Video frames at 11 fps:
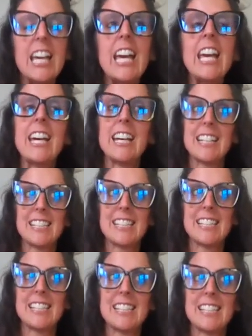
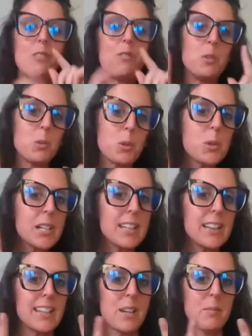And if you
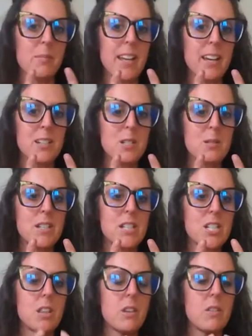look at them next to
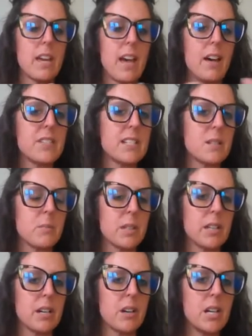each other, they have
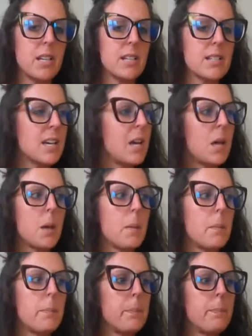similarities,
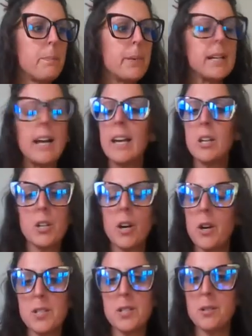but I could
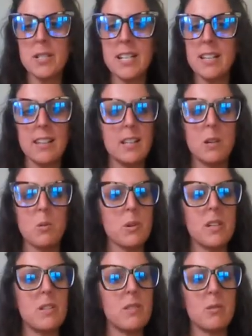also say that they
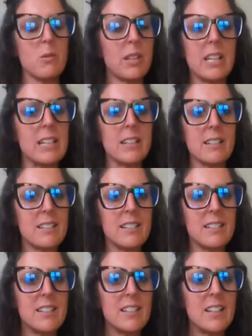weren't even related.
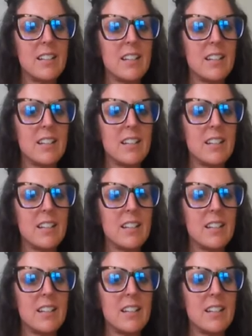Mm-hmm.